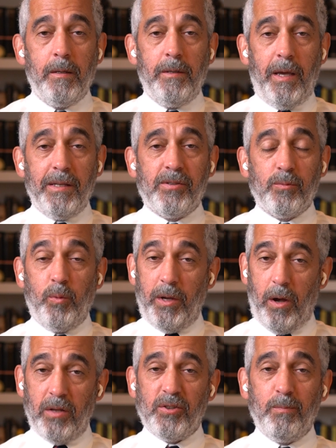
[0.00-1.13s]
Yes, we
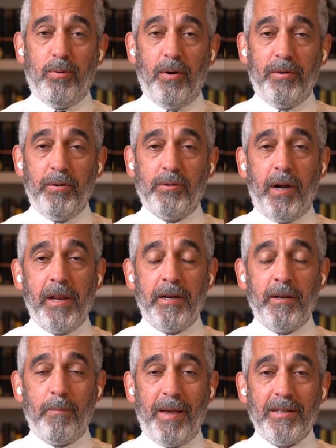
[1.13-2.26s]
all support Ukrainian
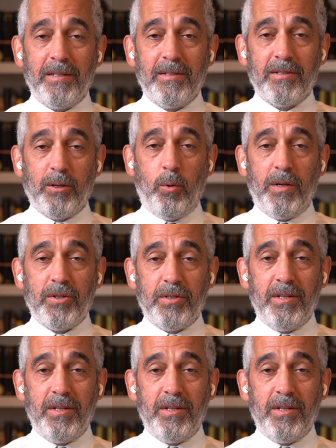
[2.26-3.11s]
independence. The question